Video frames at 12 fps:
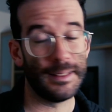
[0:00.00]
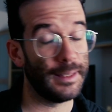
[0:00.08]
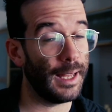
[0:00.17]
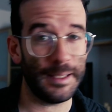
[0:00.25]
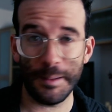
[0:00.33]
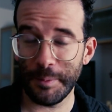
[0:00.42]

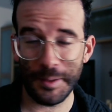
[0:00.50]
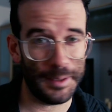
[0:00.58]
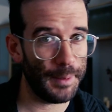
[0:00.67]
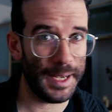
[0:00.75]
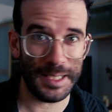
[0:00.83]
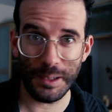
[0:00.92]
That's a very
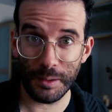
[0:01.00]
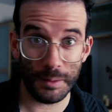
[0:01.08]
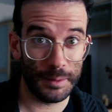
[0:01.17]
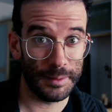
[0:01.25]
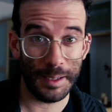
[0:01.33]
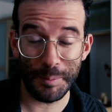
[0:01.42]
bad
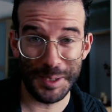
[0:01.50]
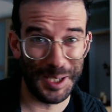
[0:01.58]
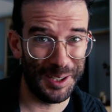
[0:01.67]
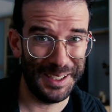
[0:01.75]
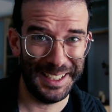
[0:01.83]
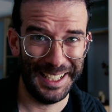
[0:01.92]
joke. I'm
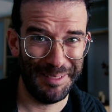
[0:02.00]
sorry.